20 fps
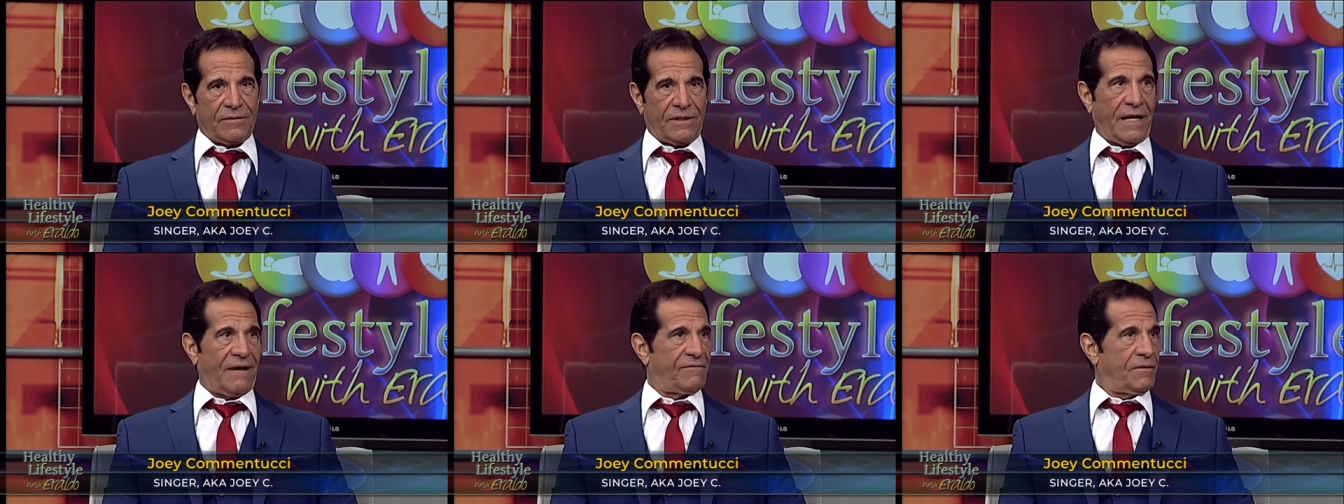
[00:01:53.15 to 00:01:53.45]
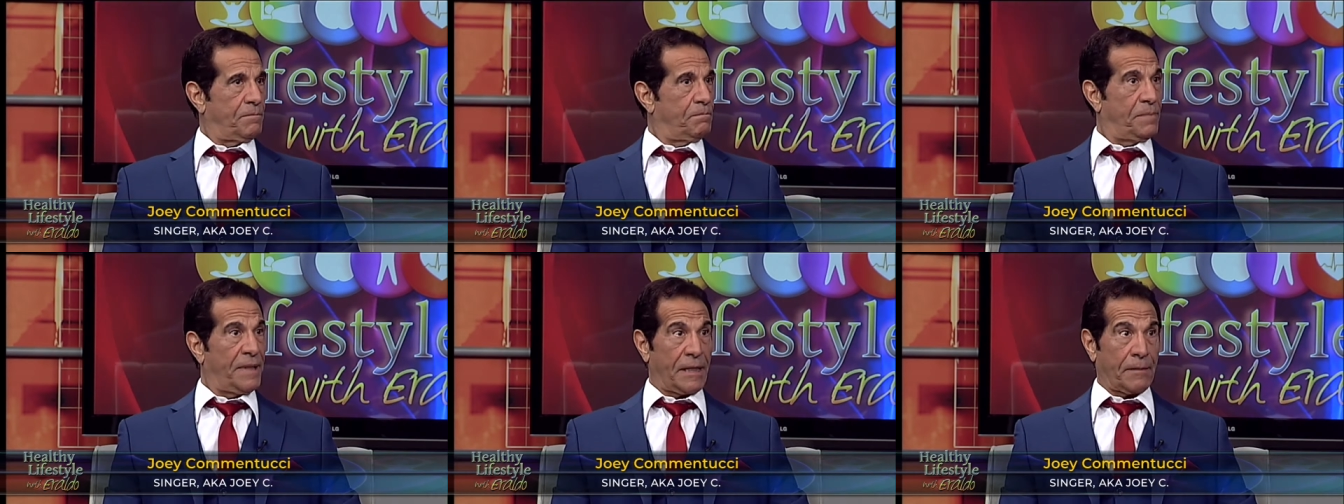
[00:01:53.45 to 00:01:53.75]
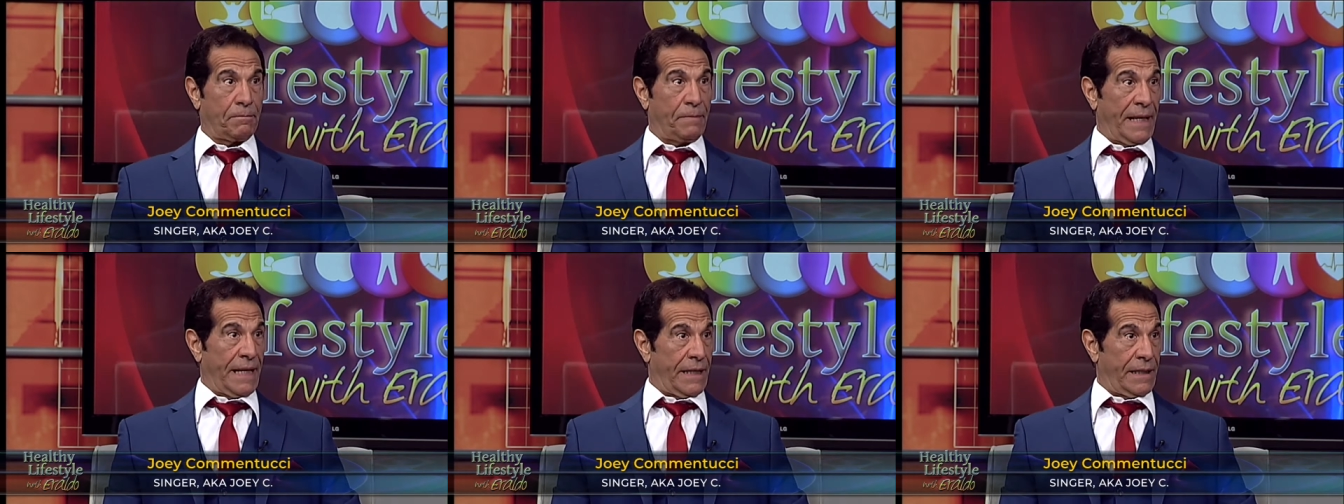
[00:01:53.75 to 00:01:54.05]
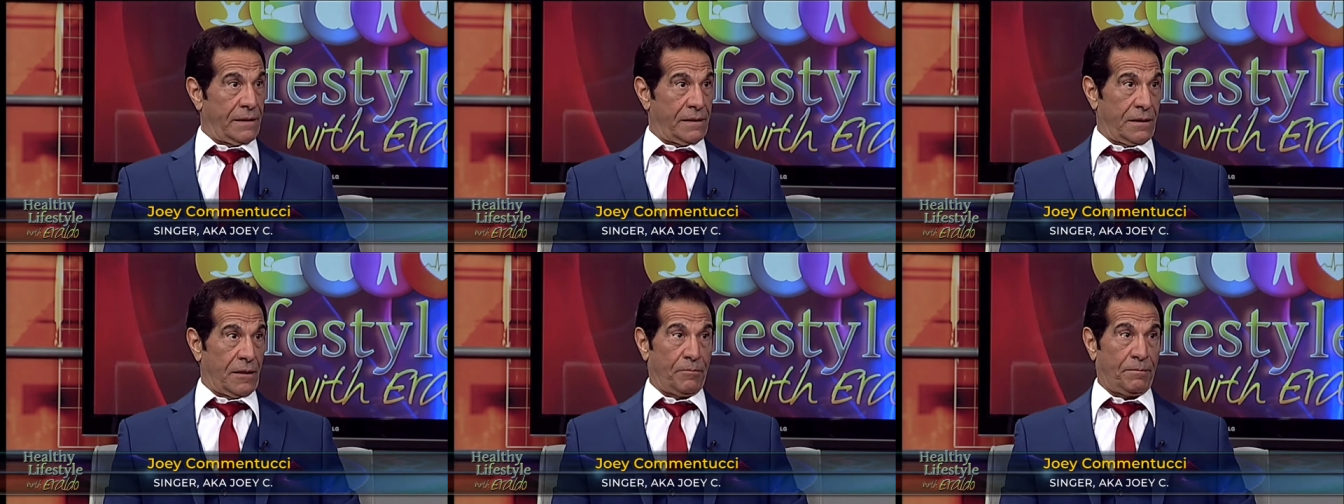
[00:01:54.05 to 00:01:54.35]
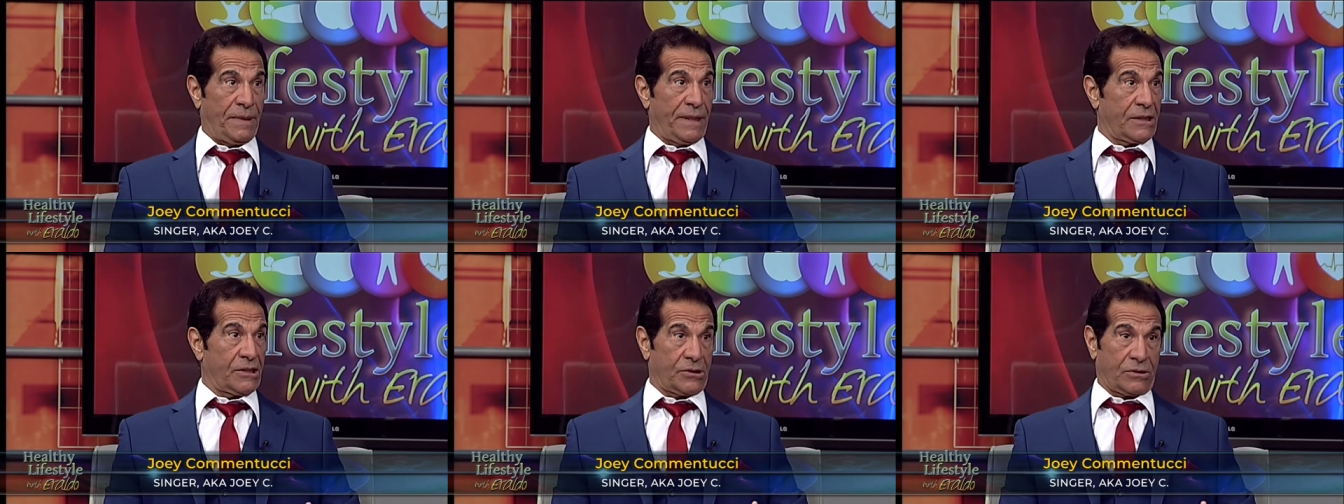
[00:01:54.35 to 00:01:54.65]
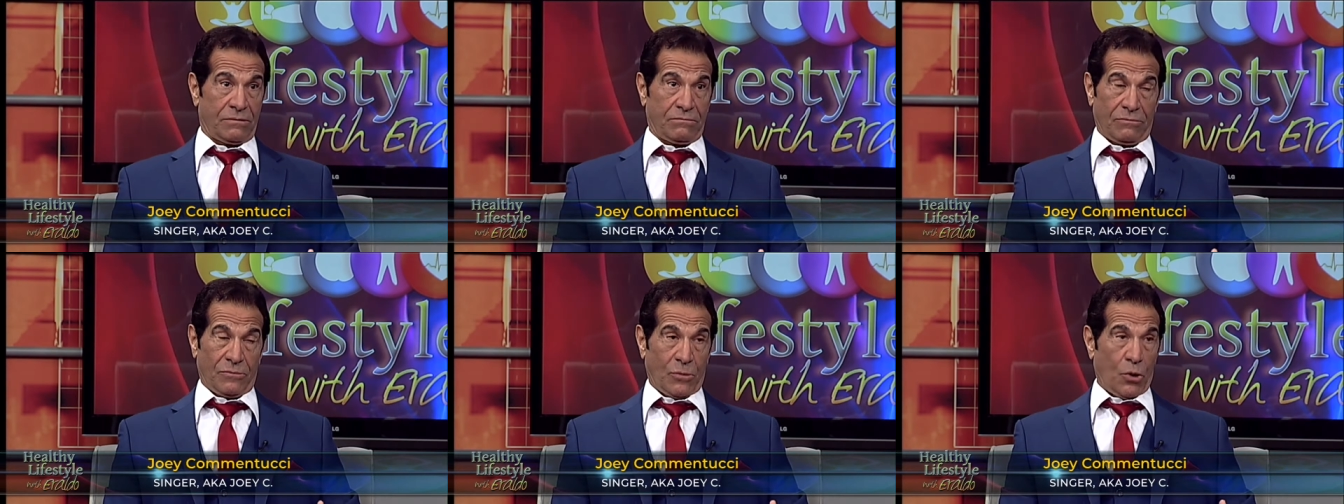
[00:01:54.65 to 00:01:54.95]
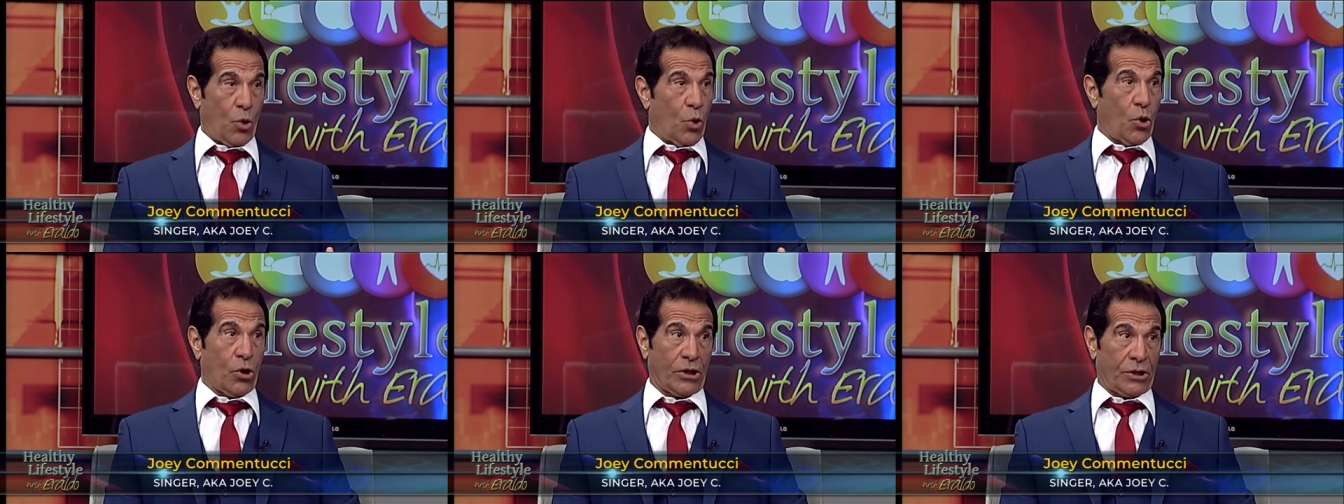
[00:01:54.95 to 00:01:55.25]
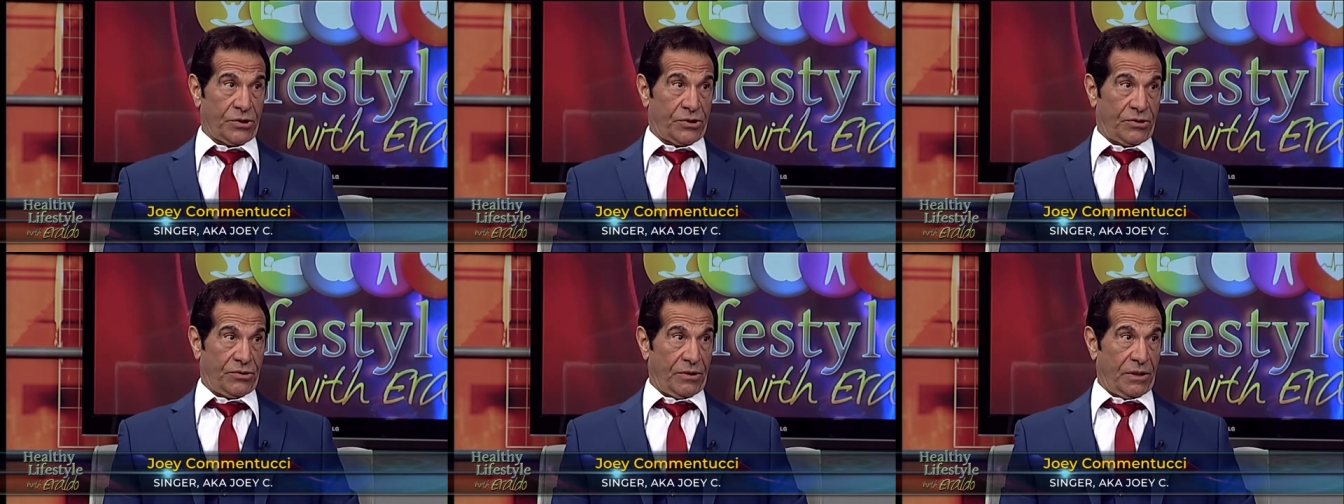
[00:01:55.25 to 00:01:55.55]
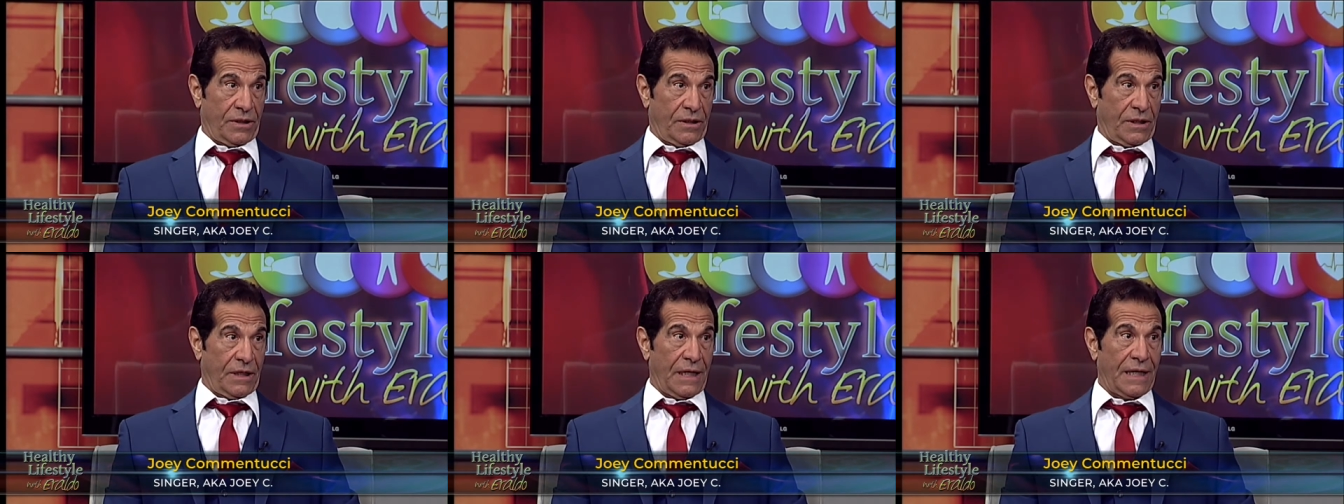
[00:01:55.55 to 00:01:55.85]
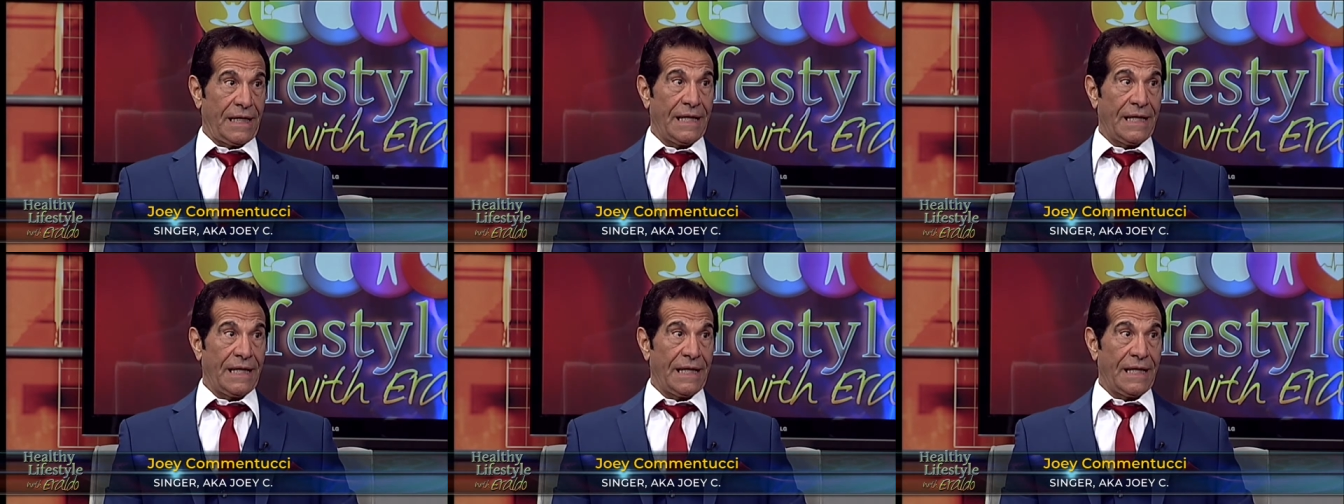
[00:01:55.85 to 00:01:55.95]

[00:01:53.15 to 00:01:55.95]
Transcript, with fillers: they have a big band, a big orchestra, mm-hmm. oh, yes.